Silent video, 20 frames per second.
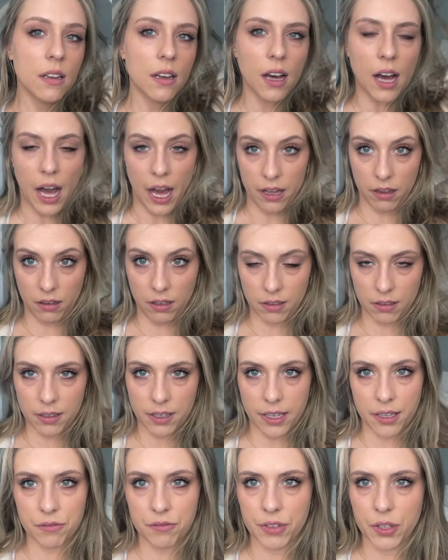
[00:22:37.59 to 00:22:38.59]
eye look. I
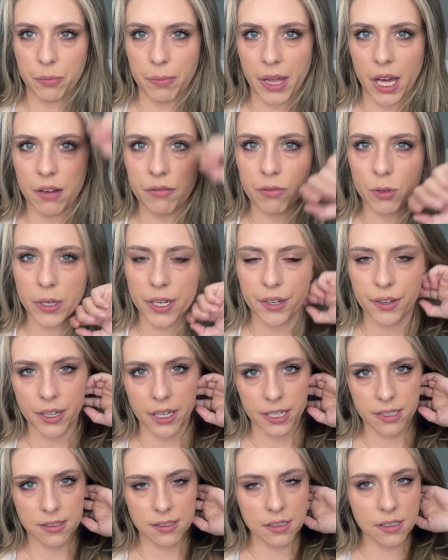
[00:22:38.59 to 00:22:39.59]
can film that for you
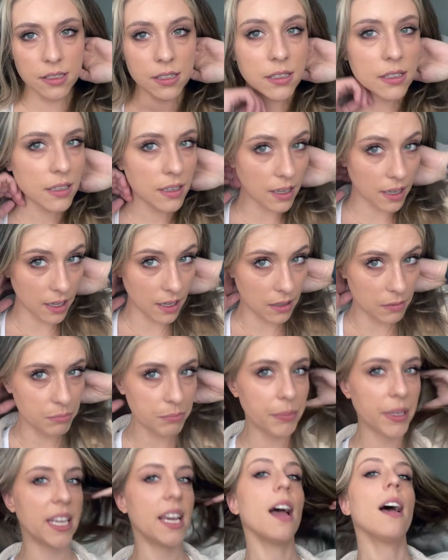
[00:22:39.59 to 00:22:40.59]
guys.
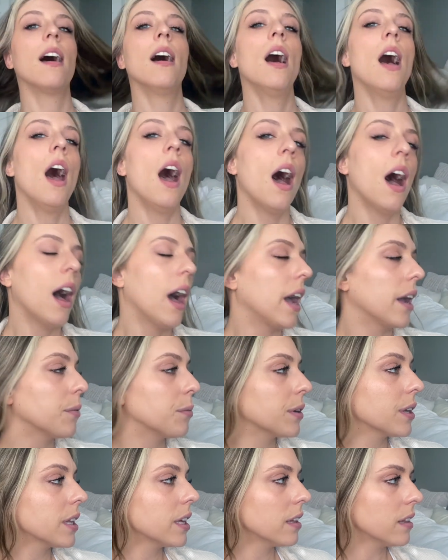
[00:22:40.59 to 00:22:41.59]
But yeah, I
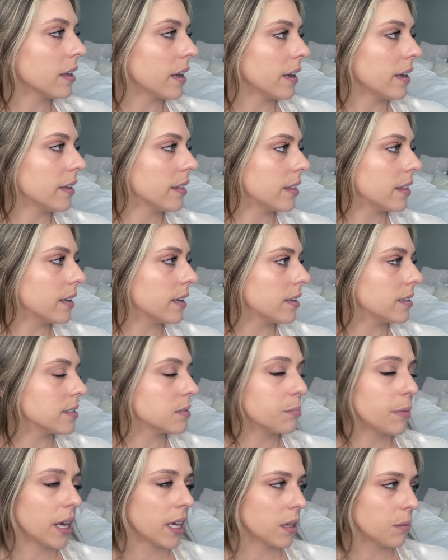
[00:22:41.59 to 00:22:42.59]
really like this
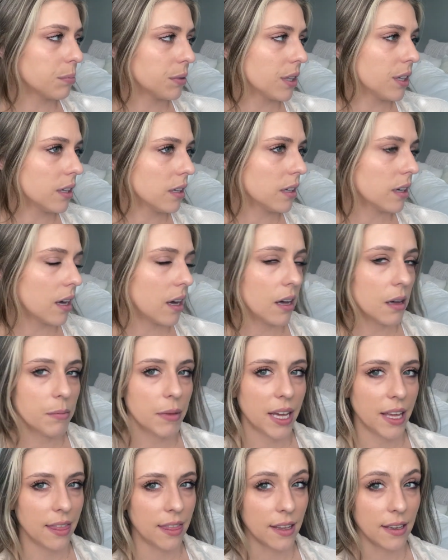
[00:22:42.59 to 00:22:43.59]
makeup look.
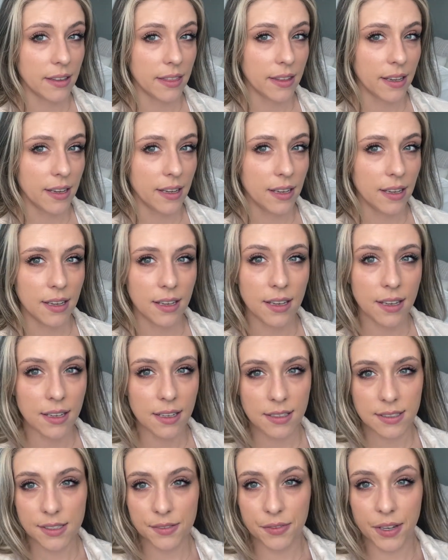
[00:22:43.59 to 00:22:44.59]
I think that it
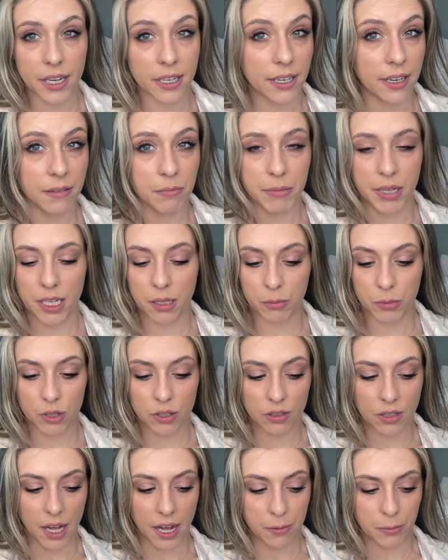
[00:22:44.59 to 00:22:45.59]
is very
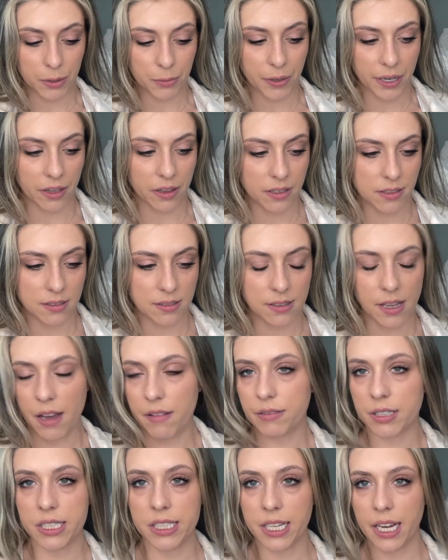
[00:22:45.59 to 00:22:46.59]
minimal. I would wear this
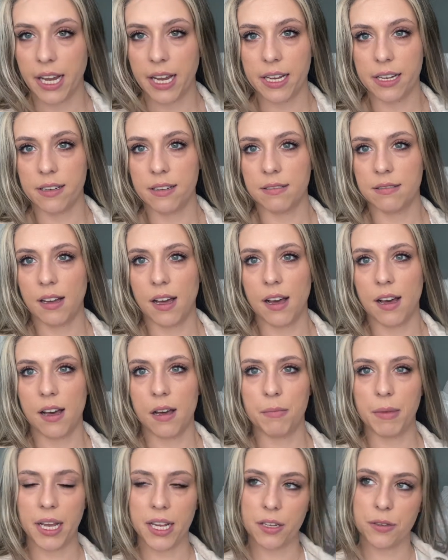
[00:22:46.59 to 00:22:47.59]
every day.
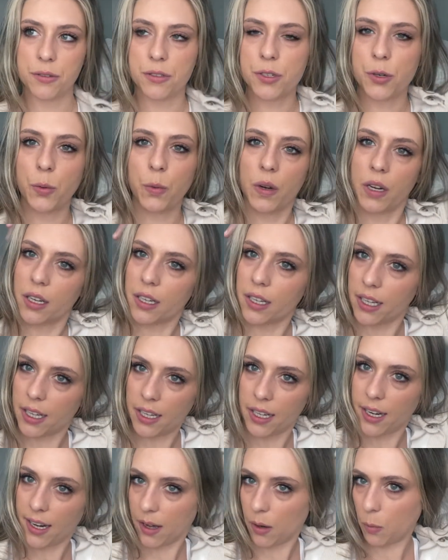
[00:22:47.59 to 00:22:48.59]
I used to work
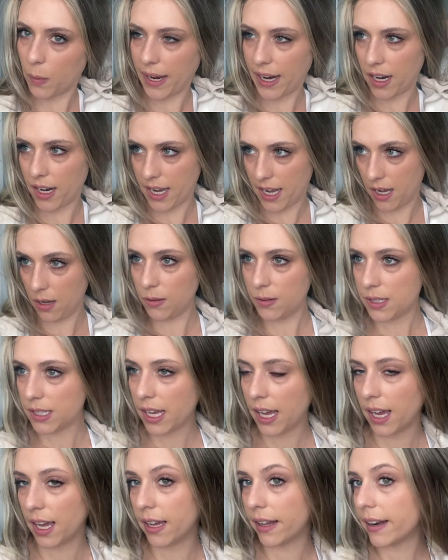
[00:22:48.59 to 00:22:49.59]
in a warehouse
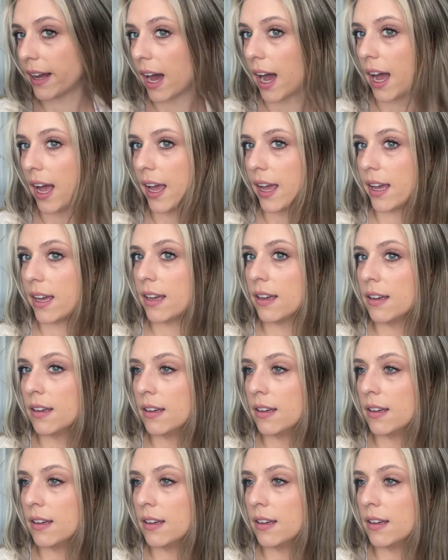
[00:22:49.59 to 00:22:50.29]
and I